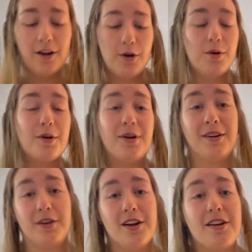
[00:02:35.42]
Whew.
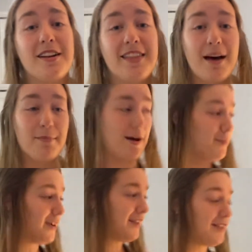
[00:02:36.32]
Don't need that bad
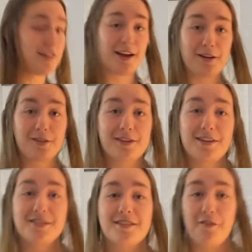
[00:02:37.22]
boy. Thank
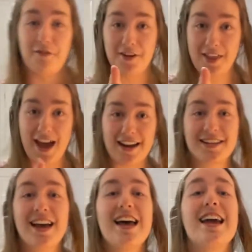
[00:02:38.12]
goodness for that.
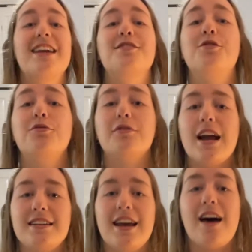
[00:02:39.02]
It's
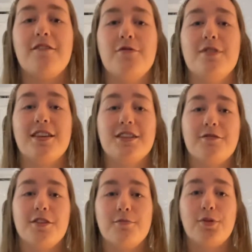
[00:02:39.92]
great to have you with us
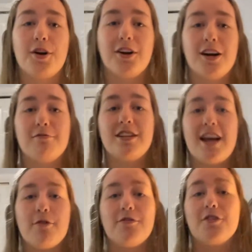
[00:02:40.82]
for the program
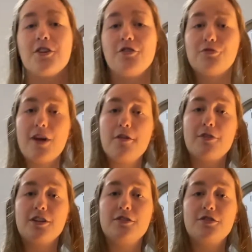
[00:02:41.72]
today. We've got a great
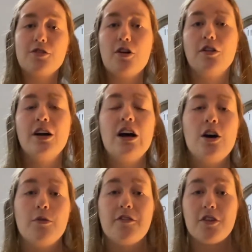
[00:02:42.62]
one in store.
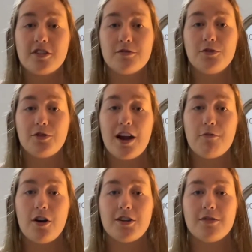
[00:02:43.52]
We've got some great
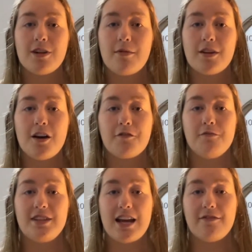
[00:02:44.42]
worship coming up from
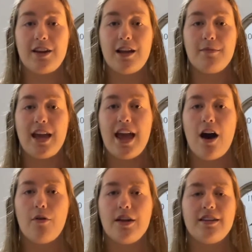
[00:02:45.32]
Dave and Amy
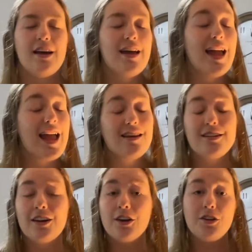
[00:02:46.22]
Howard. And
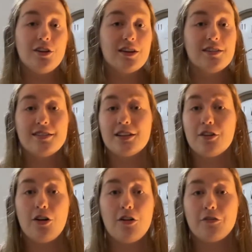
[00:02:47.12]
you can sing
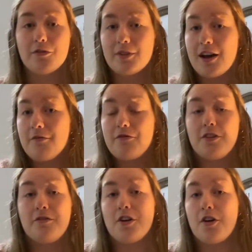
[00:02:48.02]
along from the comfort
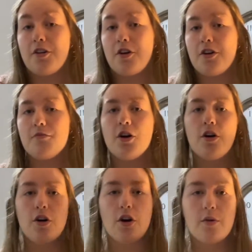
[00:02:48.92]
of your own
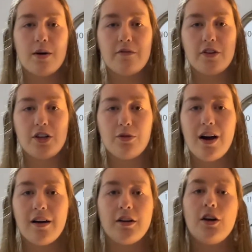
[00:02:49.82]
home or wherever you
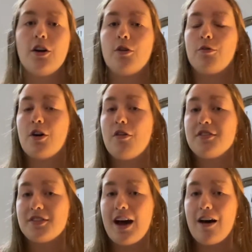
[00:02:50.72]
are. We
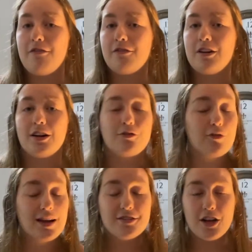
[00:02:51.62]
also have a
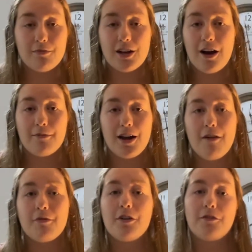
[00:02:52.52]
great sermon coming
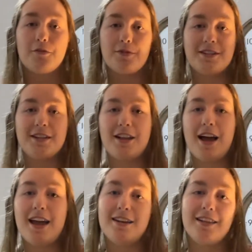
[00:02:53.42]
up from Priscilla
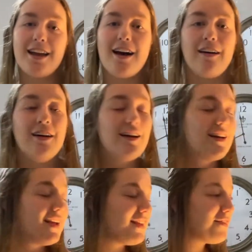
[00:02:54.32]
and Aaliyah.
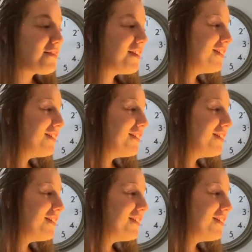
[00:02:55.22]
And look,